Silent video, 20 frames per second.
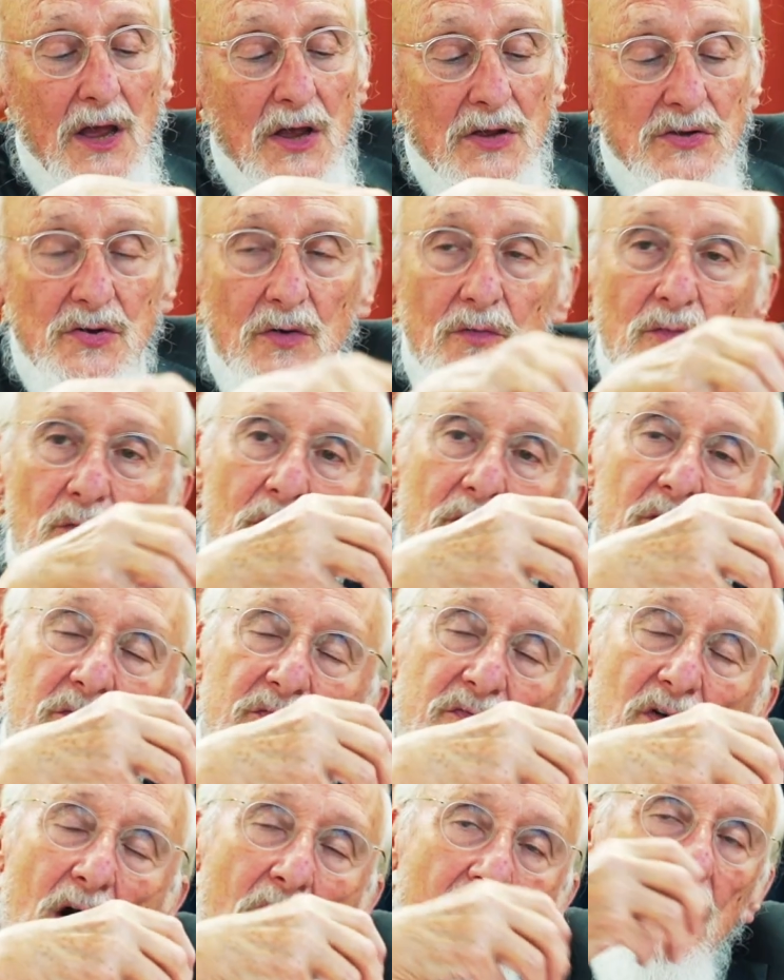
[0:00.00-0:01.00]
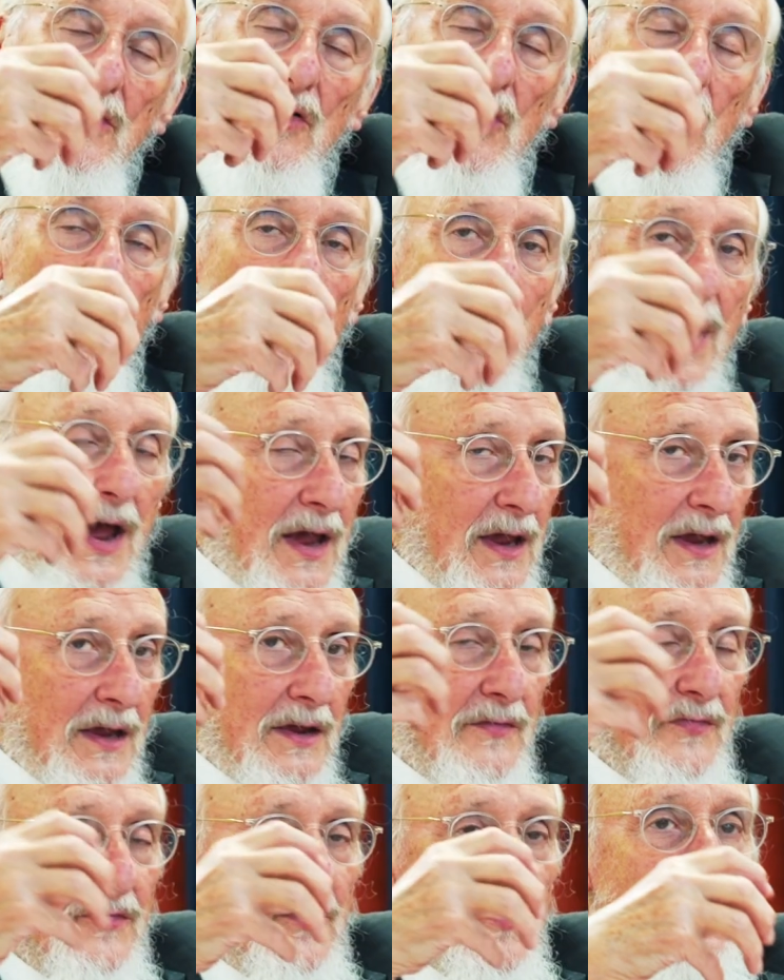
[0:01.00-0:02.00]
So we're farther
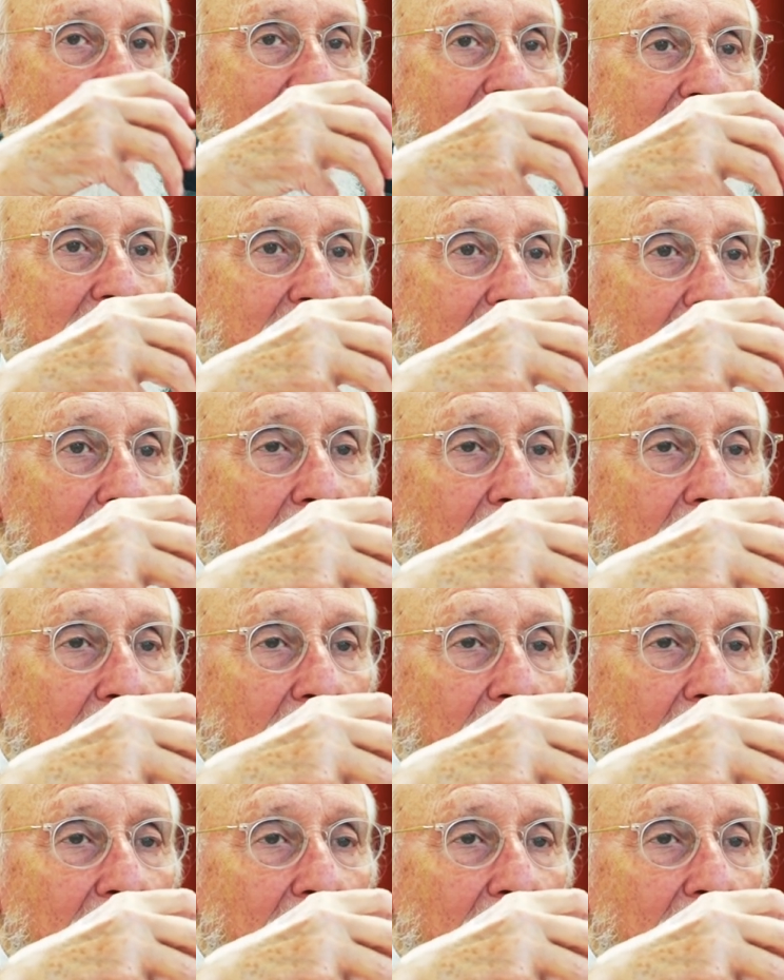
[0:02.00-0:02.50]
away from that